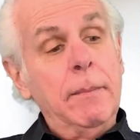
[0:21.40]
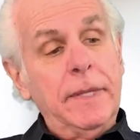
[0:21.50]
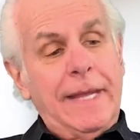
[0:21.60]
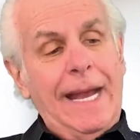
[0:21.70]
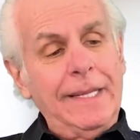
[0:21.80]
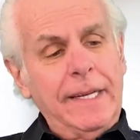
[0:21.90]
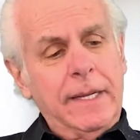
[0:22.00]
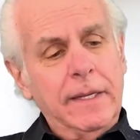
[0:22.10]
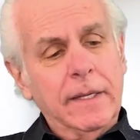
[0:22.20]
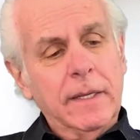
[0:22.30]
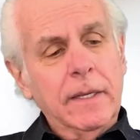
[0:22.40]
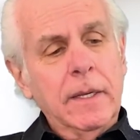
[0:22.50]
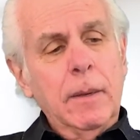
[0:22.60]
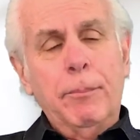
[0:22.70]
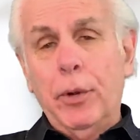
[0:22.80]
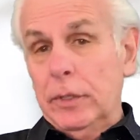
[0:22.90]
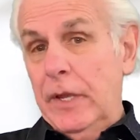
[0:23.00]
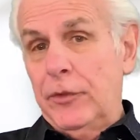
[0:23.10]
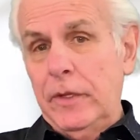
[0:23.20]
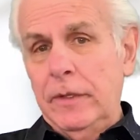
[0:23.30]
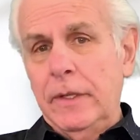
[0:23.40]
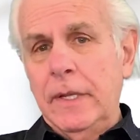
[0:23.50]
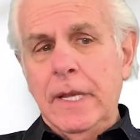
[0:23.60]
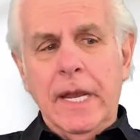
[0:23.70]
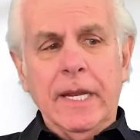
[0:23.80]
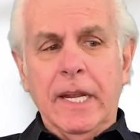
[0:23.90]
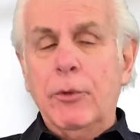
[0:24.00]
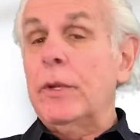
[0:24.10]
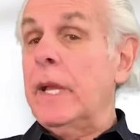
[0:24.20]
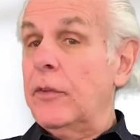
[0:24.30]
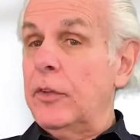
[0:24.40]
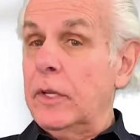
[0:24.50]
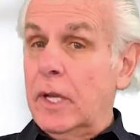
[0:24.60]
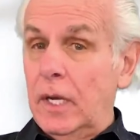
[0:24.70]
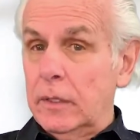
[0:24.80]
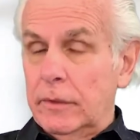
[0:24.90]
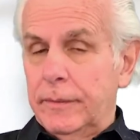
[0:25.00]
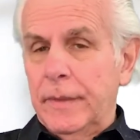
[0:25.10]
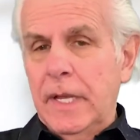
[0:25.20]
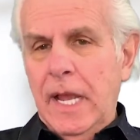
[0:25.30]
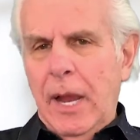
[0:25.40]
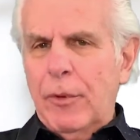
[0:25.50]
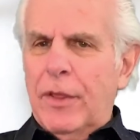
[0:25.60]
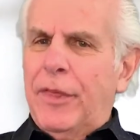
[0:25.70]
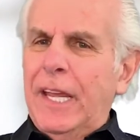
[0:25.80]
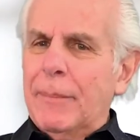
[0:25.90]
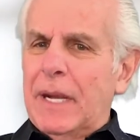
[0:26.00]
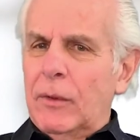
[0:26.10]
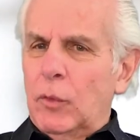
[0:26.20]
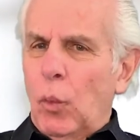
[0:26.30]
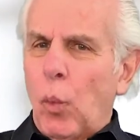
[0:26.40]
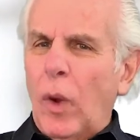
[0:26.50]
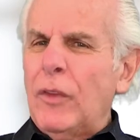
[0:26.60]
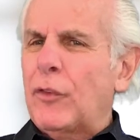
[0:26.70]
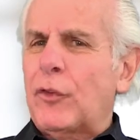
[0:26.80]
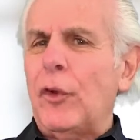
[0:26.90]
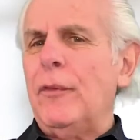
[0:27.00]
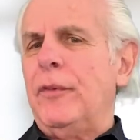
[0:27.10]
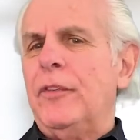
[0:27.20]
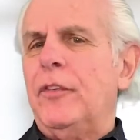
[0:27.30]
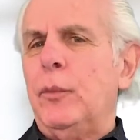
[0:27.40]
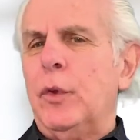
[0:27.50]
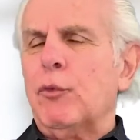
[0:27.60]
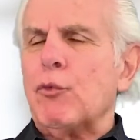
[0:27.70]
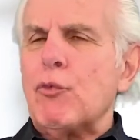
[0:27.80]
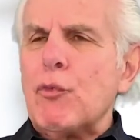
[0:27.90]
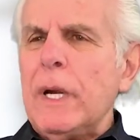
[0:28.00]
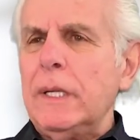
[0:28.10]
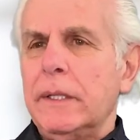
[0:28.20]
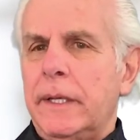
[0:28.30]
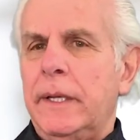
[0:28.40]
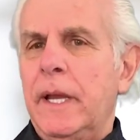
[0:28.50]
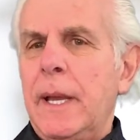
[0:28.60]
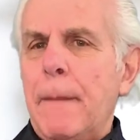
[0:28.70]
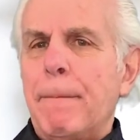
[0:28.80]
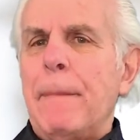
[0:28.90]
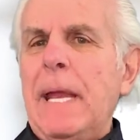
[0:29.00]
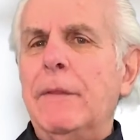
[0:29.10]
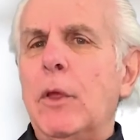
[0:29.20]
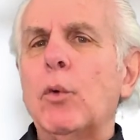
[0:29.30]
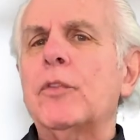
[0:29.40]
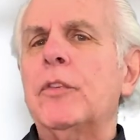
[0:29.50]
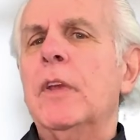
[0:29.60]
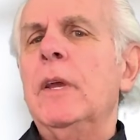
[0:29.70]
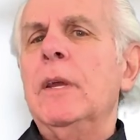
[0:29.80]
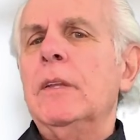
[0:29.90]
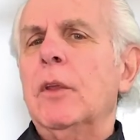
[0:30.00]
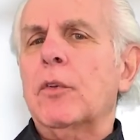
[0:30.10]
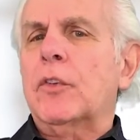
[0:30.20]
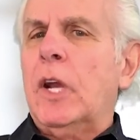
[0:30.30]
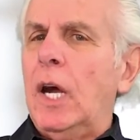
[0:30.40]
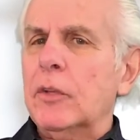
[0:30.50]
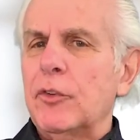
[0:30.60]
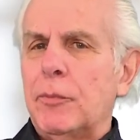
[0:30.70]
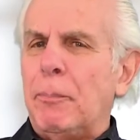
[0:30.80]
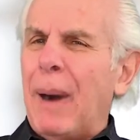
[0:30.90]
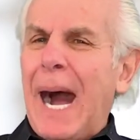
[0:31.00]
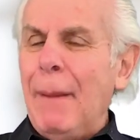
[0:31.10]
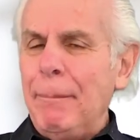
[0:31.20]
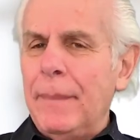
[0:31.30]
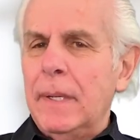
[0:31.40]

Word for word: metallic, pearlescent, and iridescent color. And when you think about what surface would really make those, those colors pop,